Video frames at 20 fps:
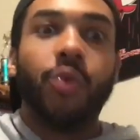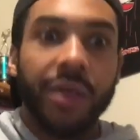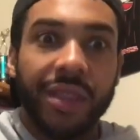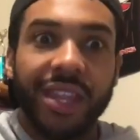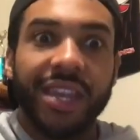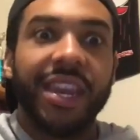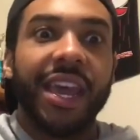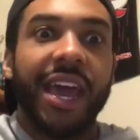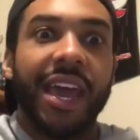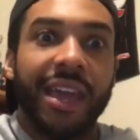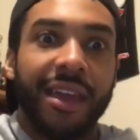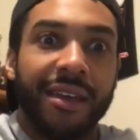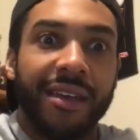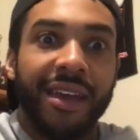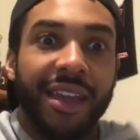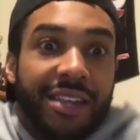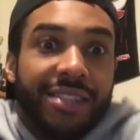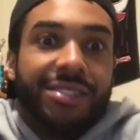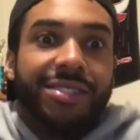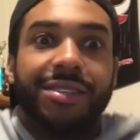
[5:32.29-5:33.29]
in the day,
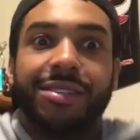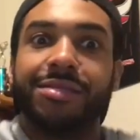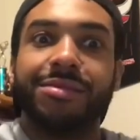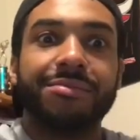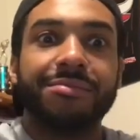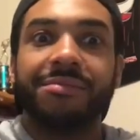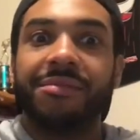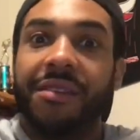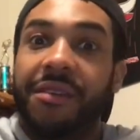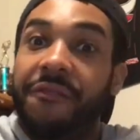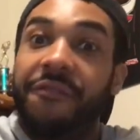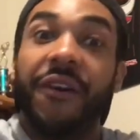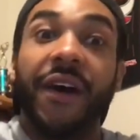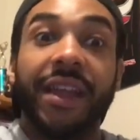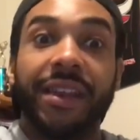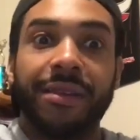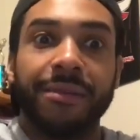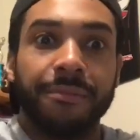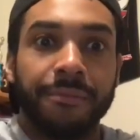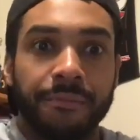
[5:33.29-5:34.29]
and it's just
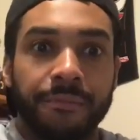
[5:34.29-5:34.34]
fun.